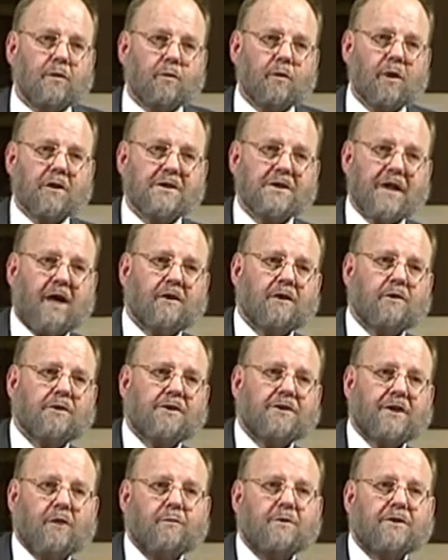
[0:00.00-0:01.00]
Whereas adult
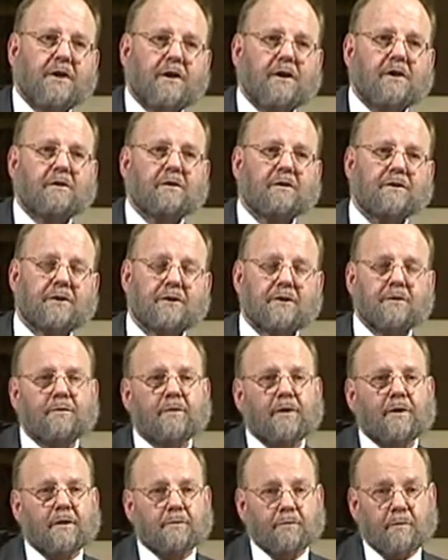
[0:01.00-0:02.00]
stem cells
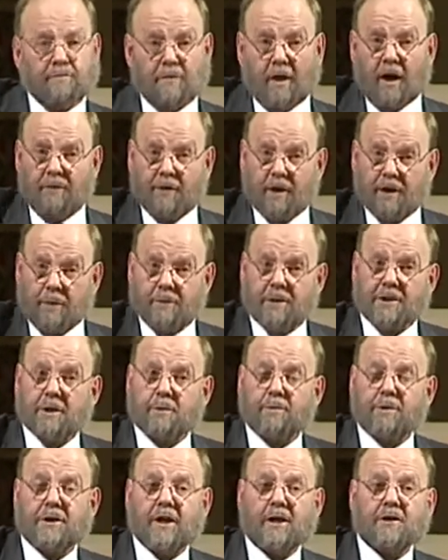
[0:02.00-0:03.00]
have a
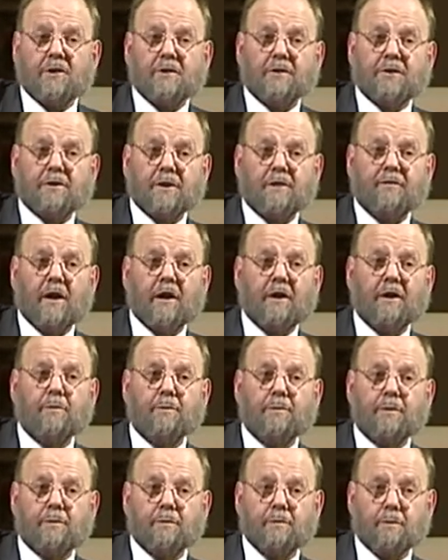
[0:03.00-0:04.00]
limited potential to
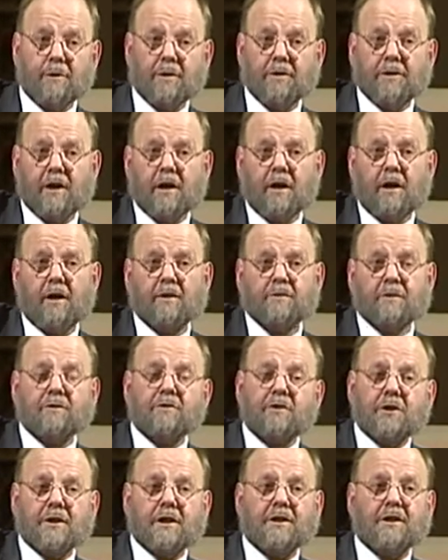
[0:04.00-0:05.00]
develop, but they are
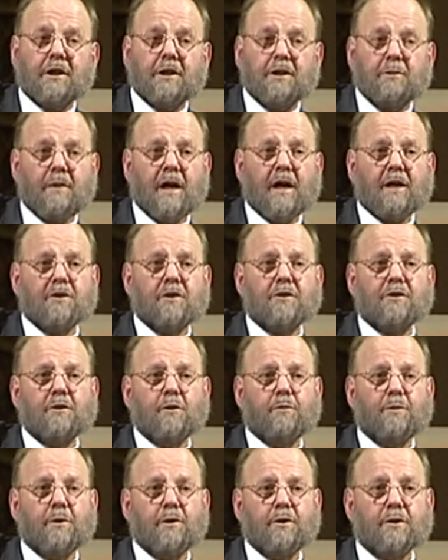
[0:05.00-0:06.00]
genetically matched to
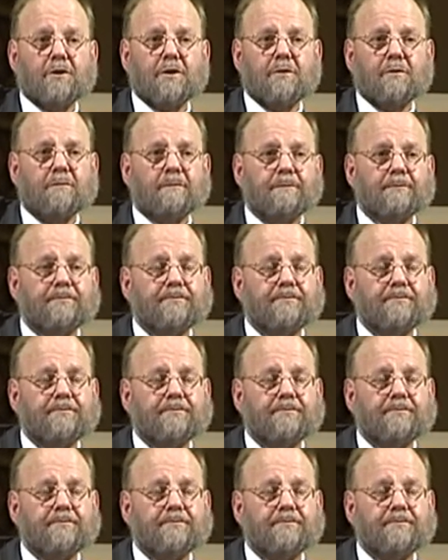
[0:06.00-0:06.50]
the person.